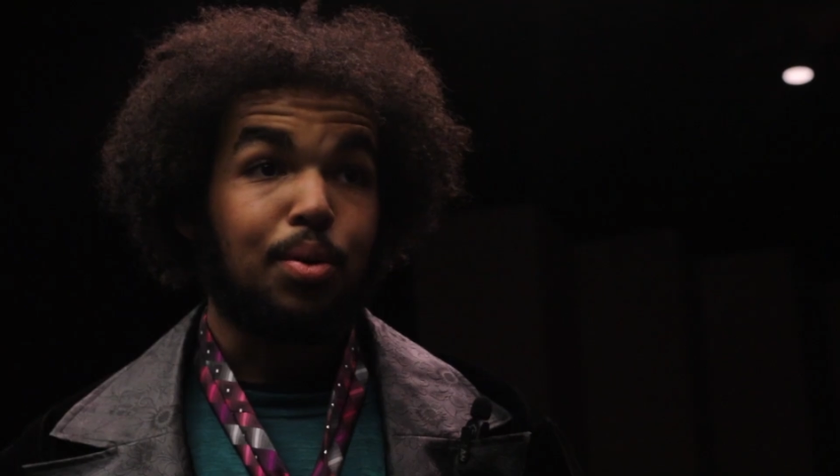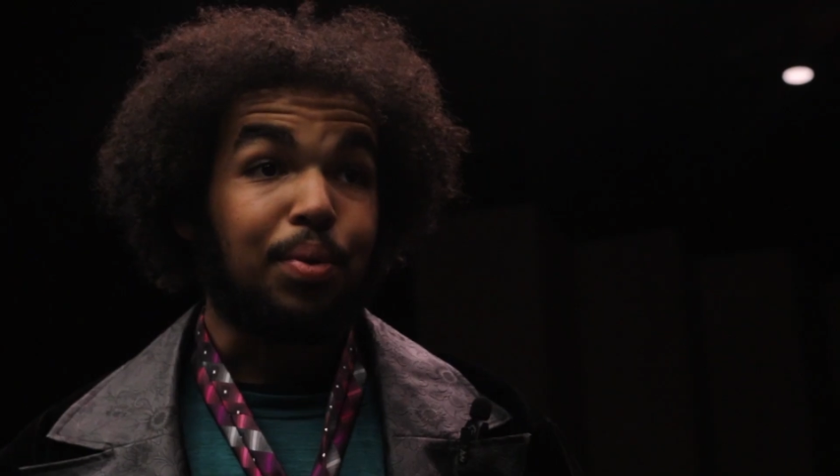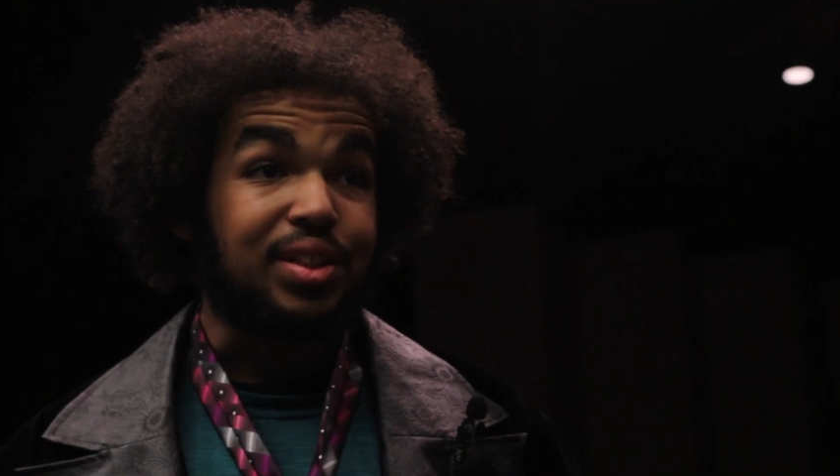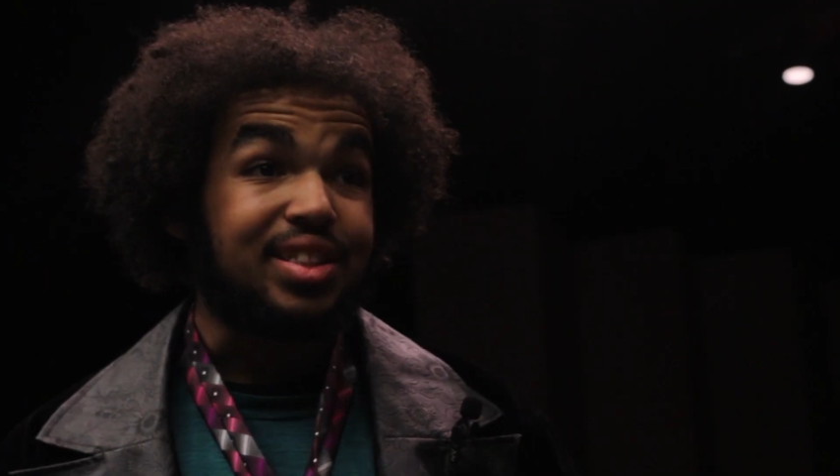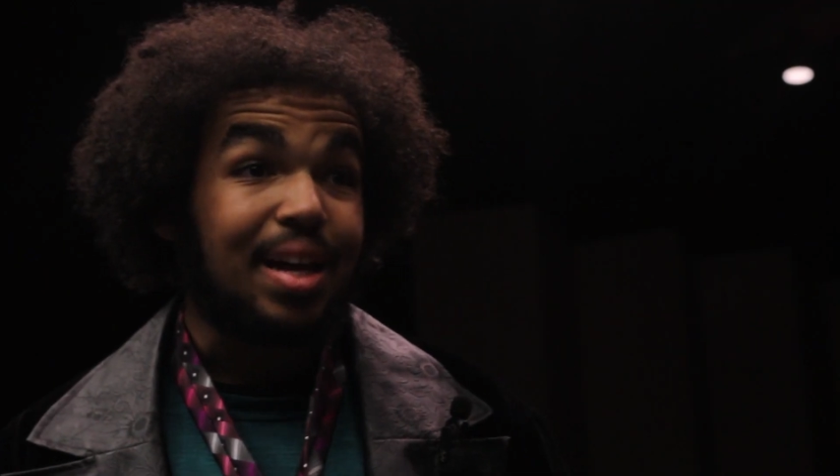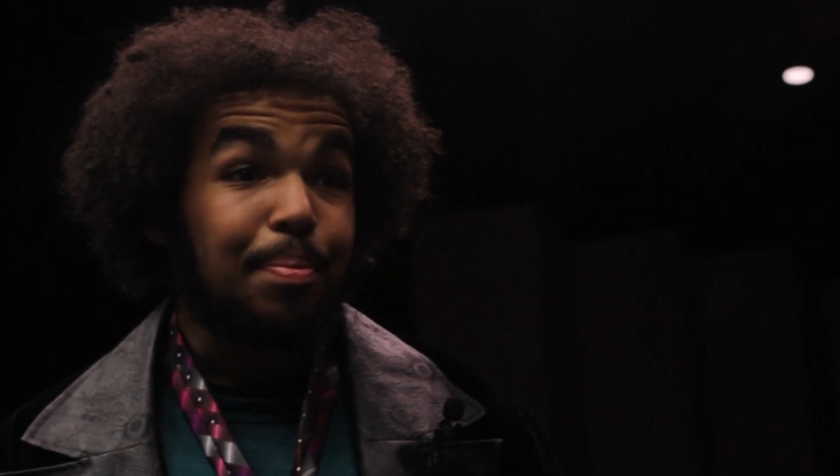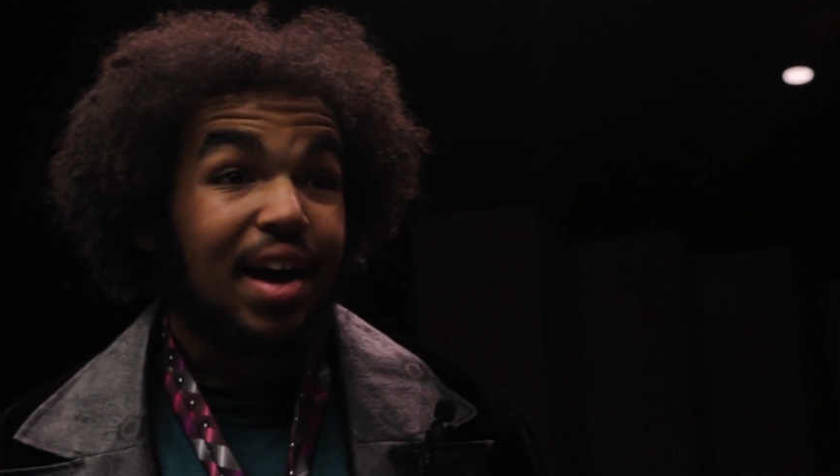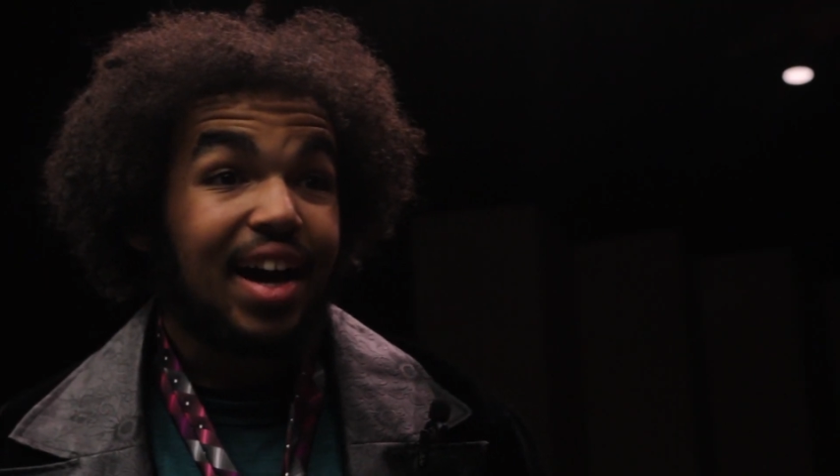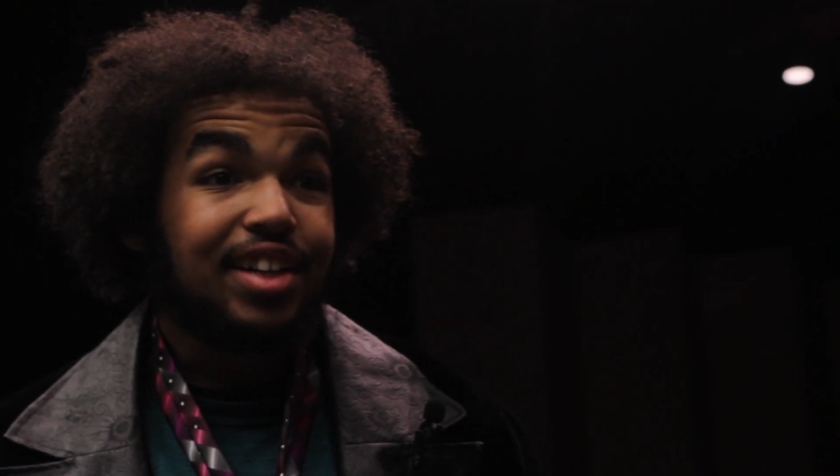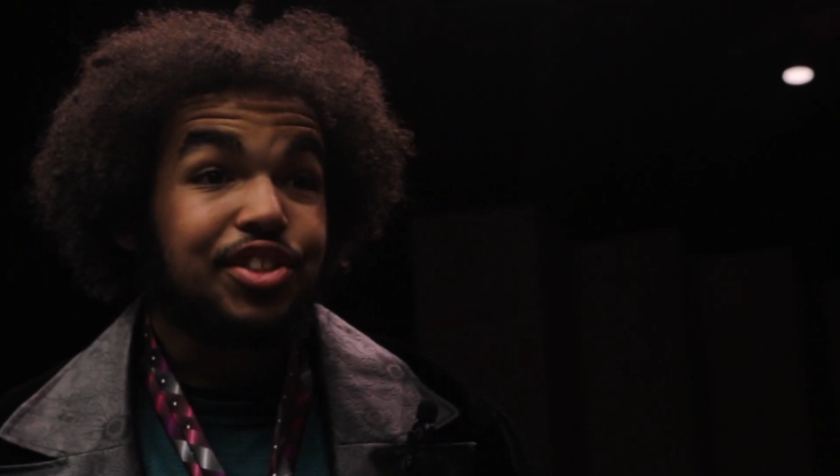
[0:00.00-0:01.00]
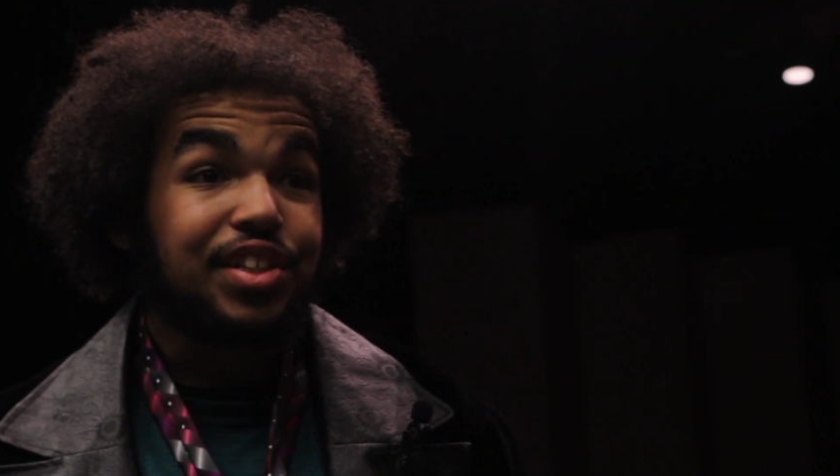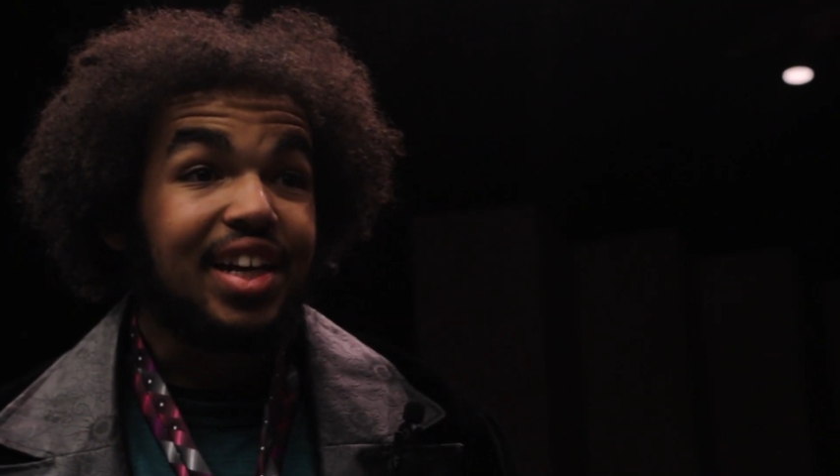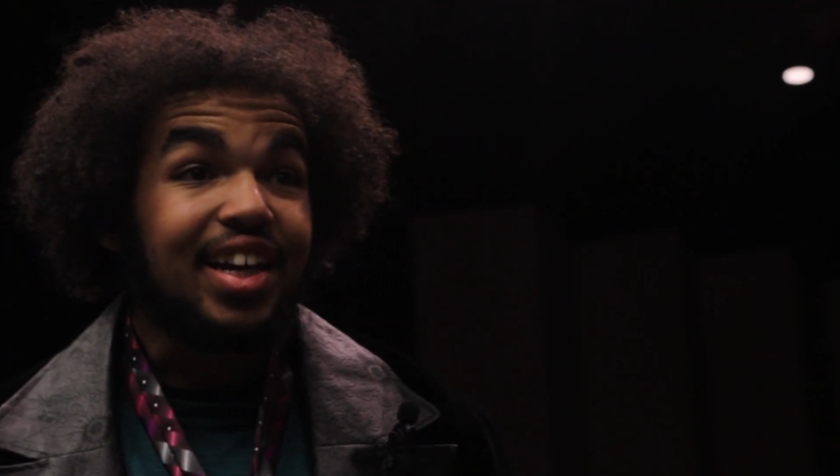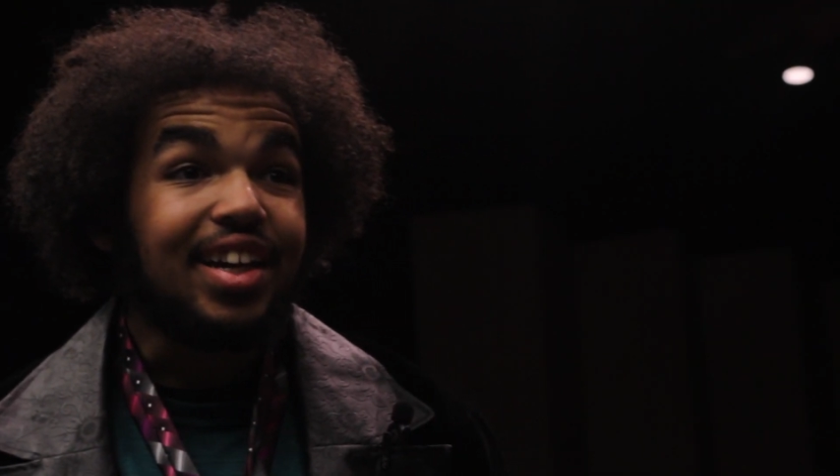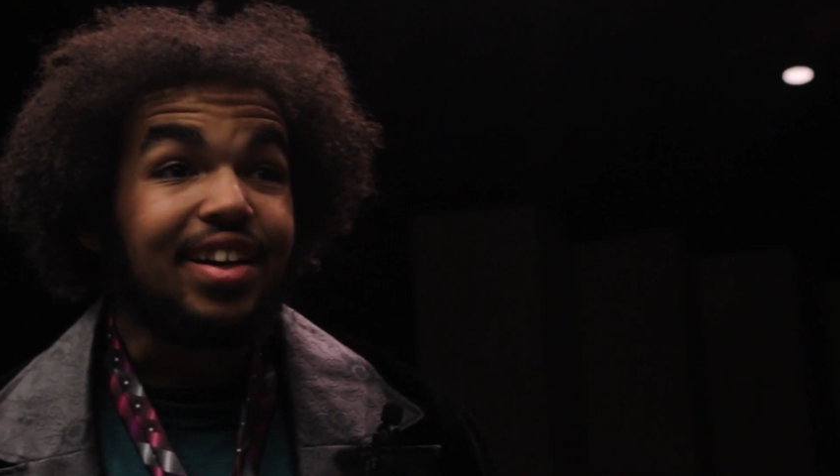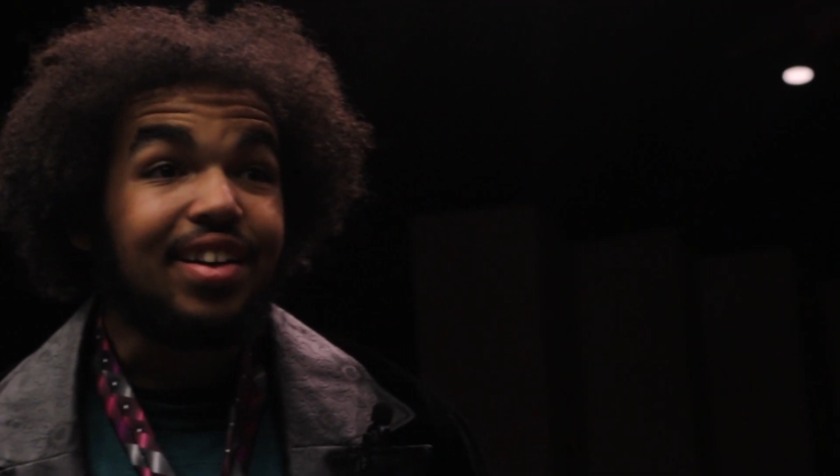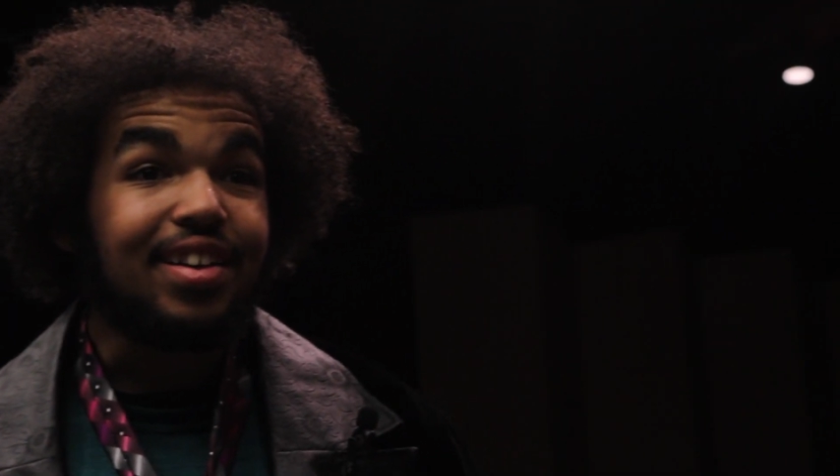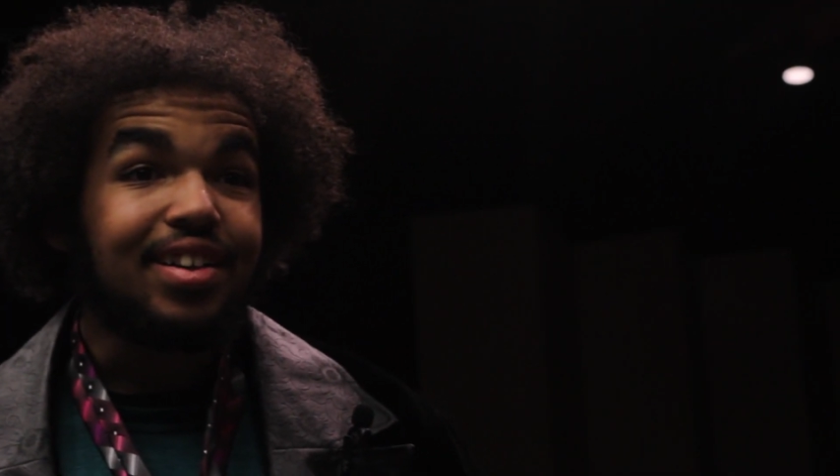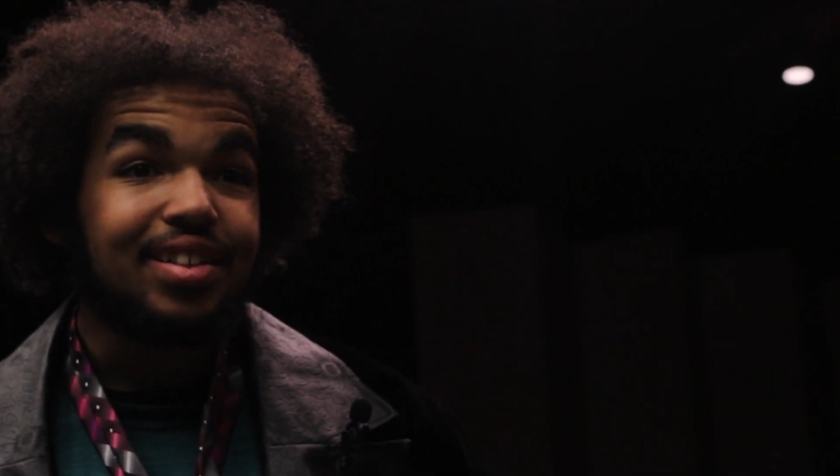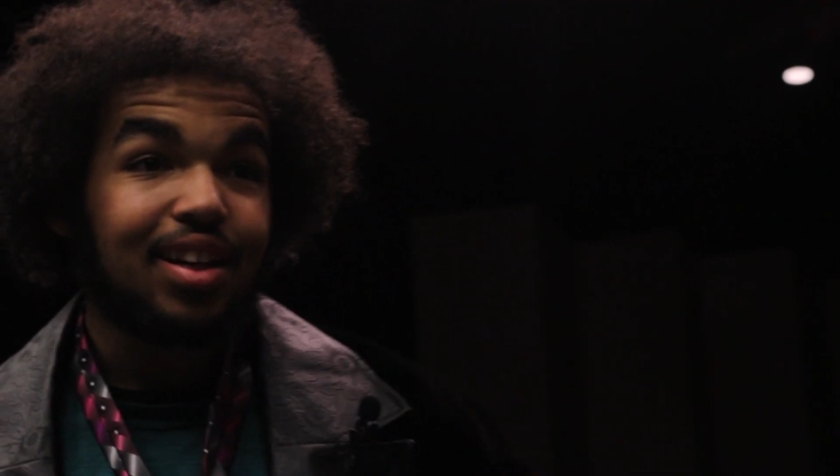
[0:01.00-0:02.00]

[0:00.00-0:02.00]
What's that behind your ear?